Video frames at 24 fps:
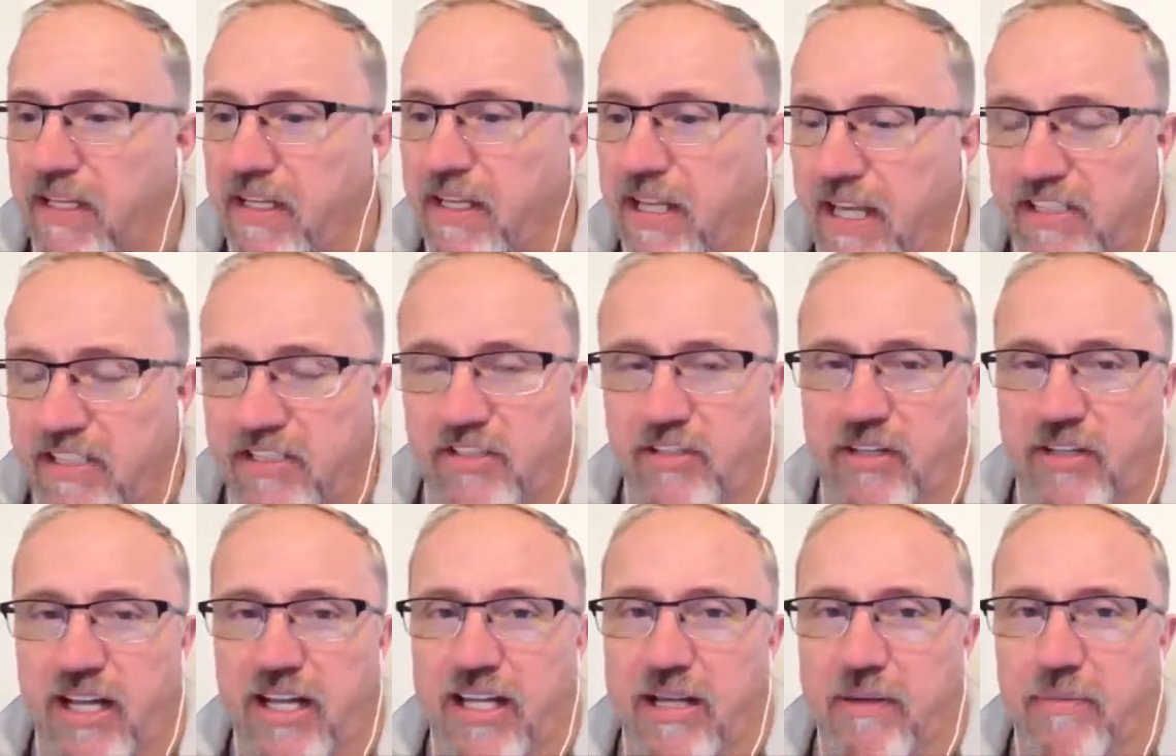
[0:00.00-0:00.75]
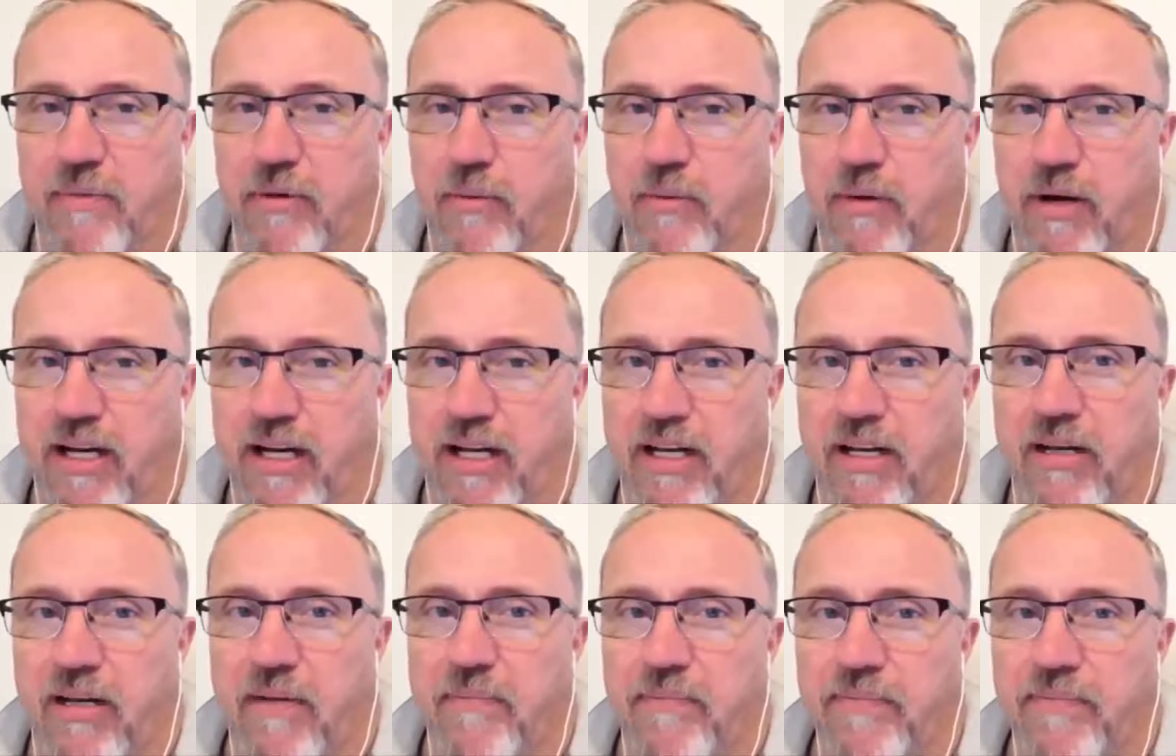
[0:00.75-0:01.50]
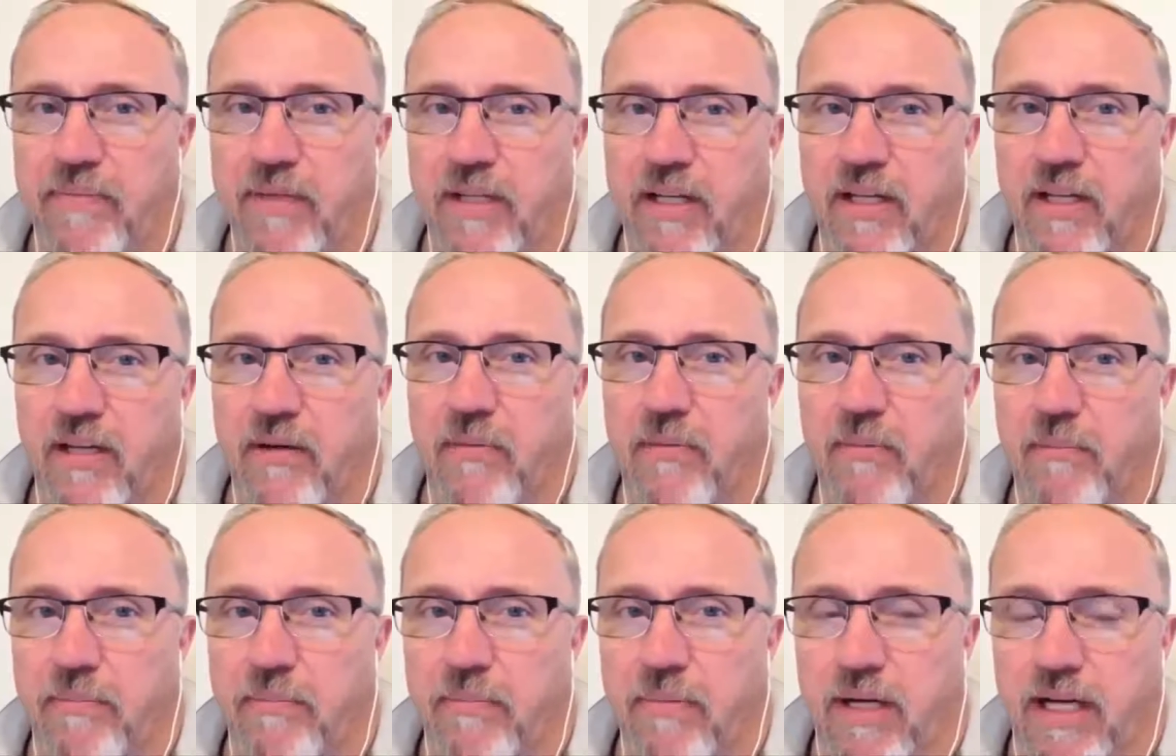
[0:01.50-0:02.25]
Yesterday they were running
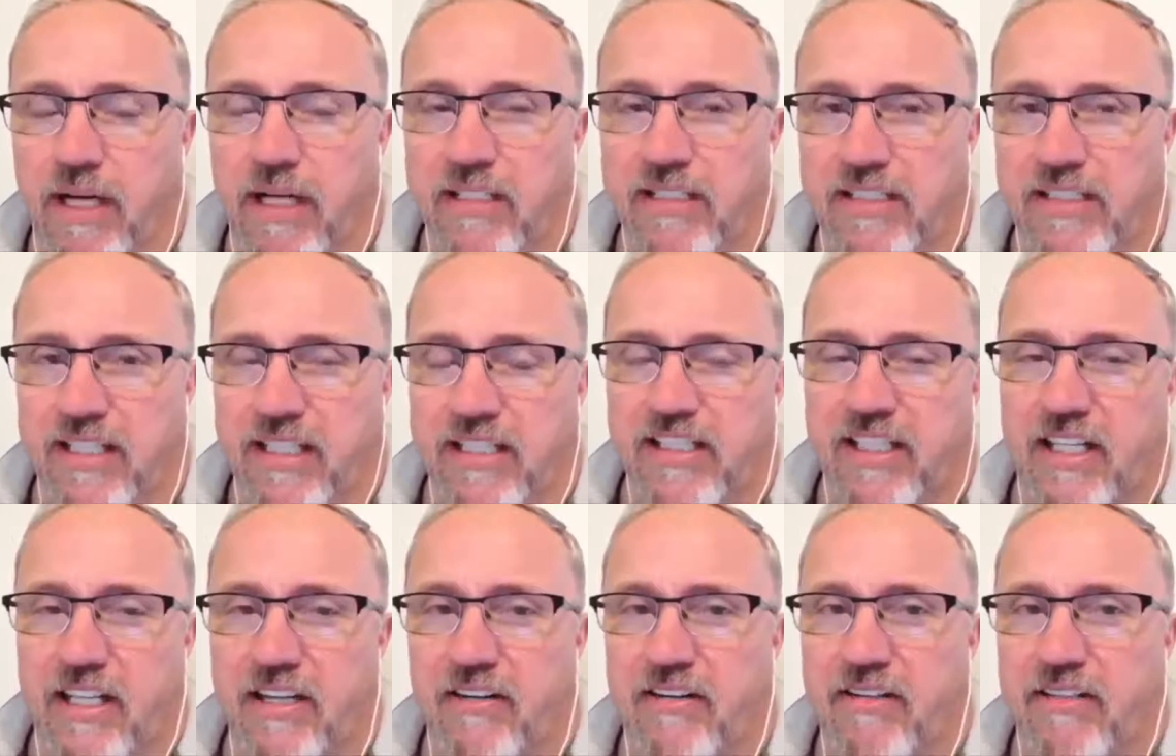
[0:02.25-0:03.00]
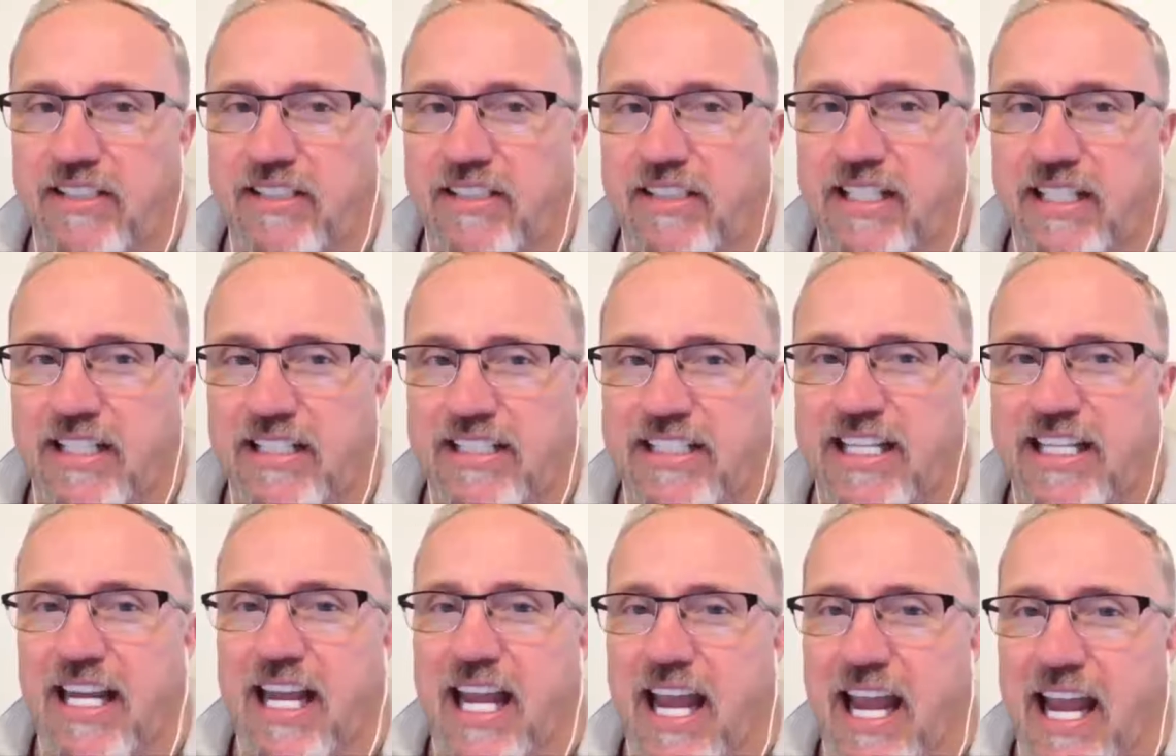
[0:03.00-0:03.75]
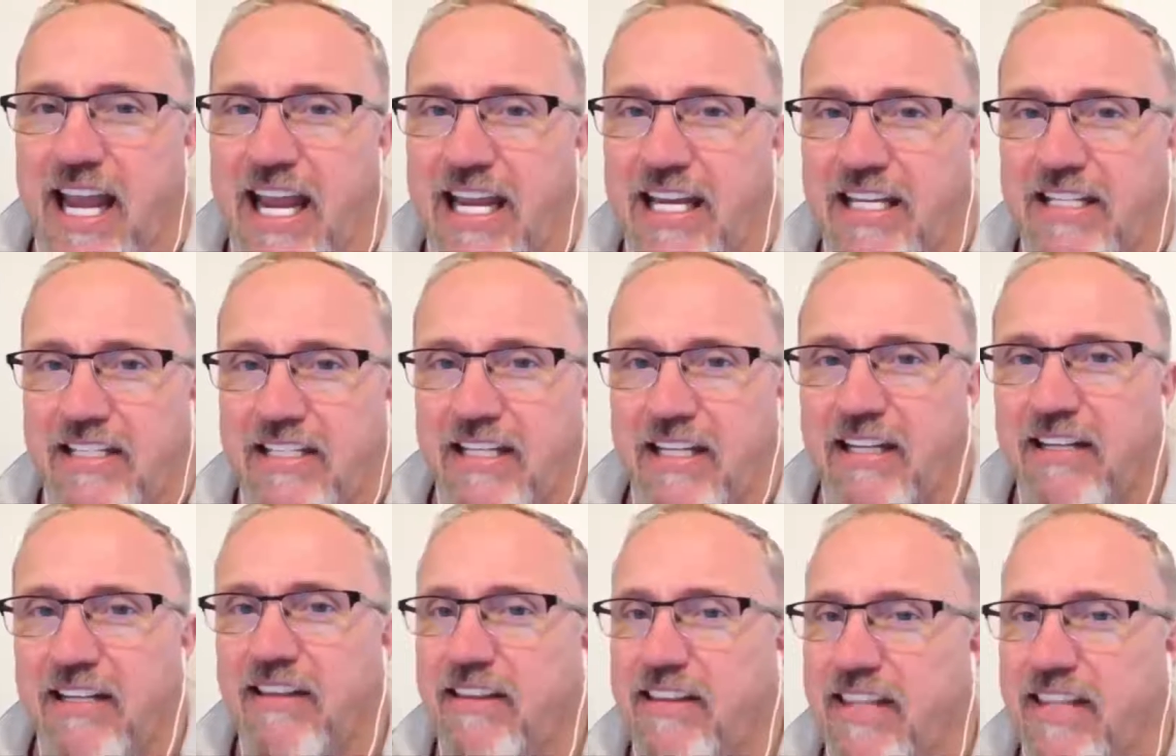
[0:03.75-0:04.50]
uh,
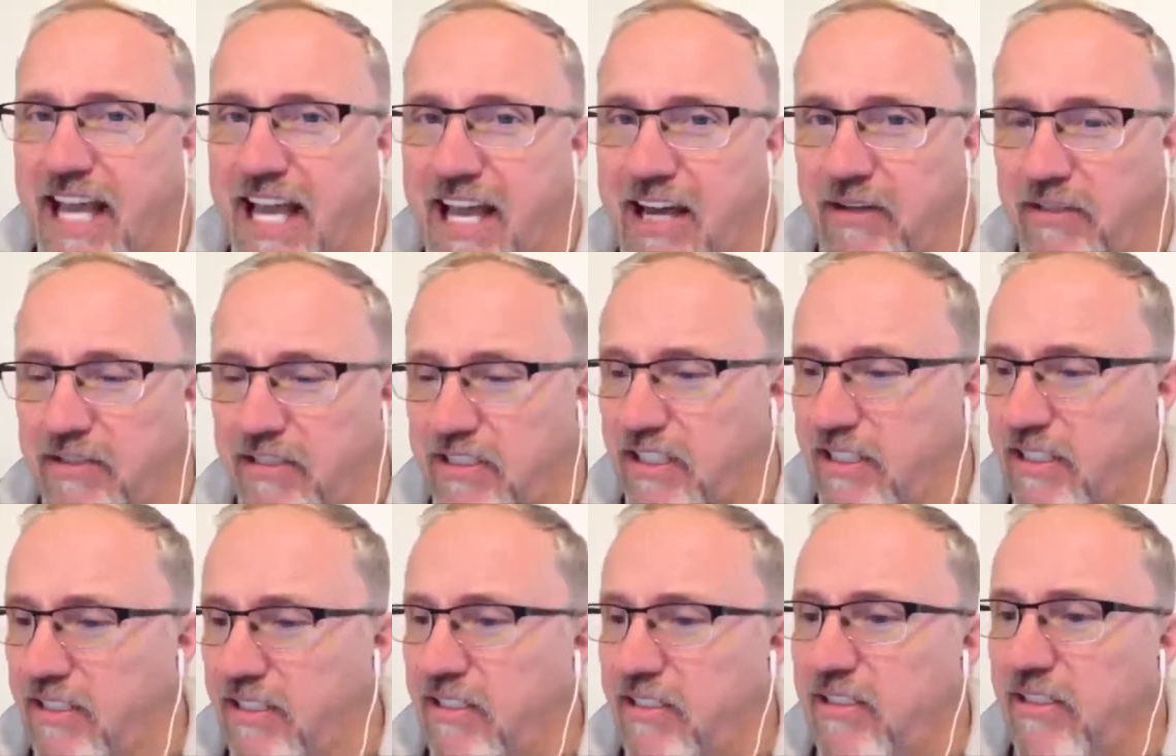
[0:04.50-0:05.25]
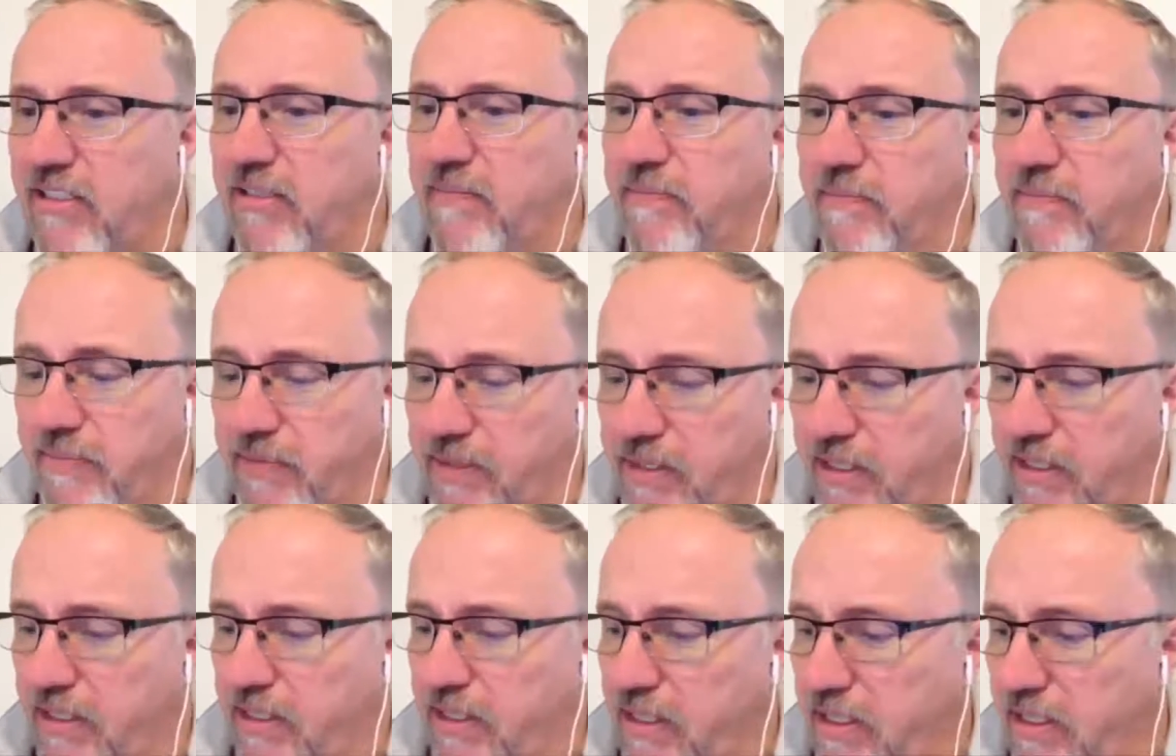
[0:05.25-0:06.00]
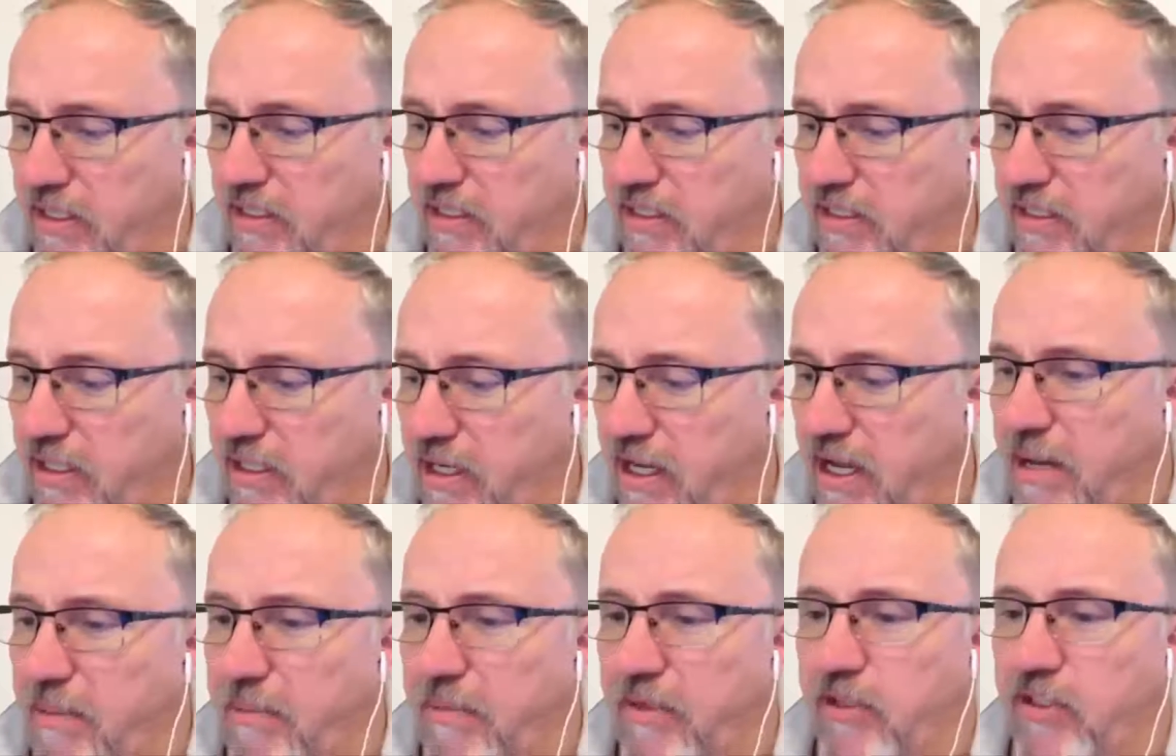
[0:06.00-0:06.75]
668,000
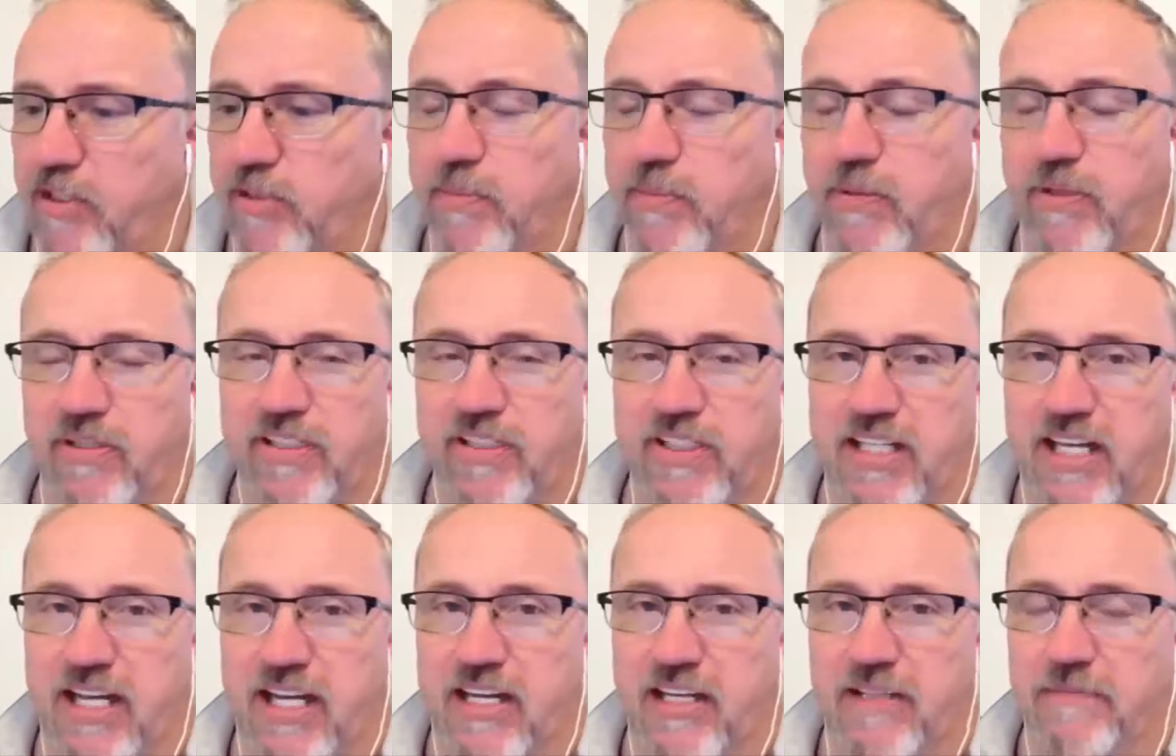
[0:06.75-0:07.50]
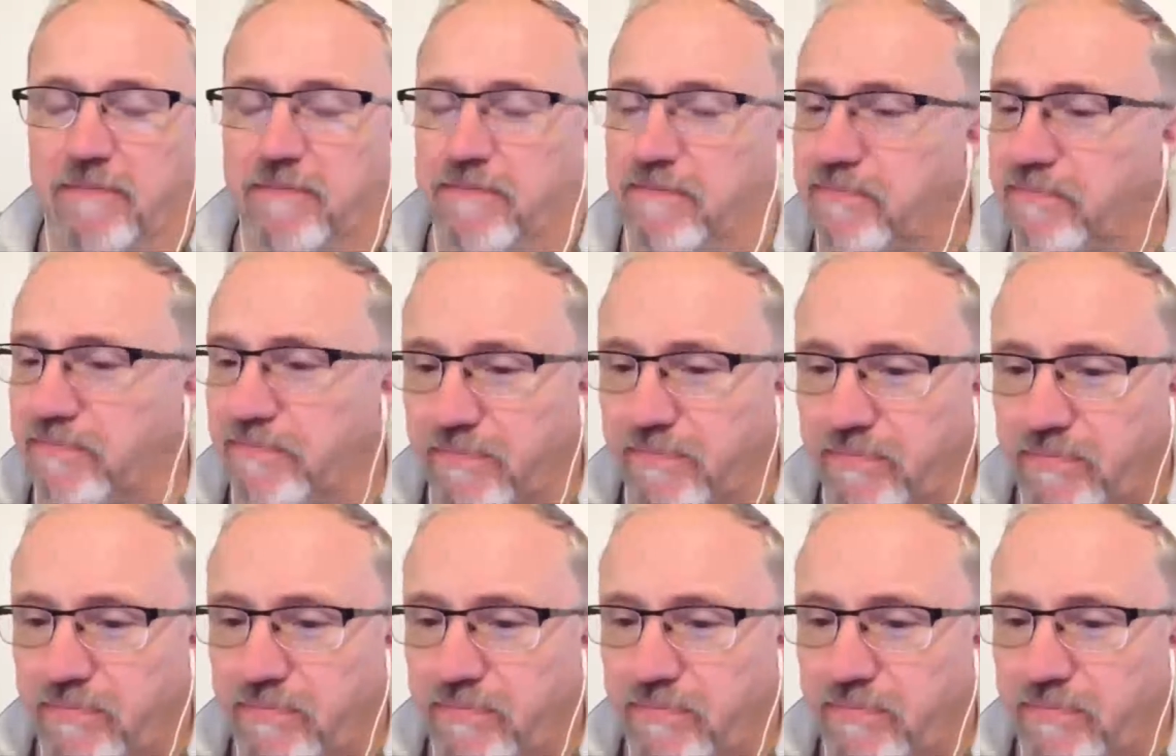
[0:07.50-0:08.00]
kilometers per second.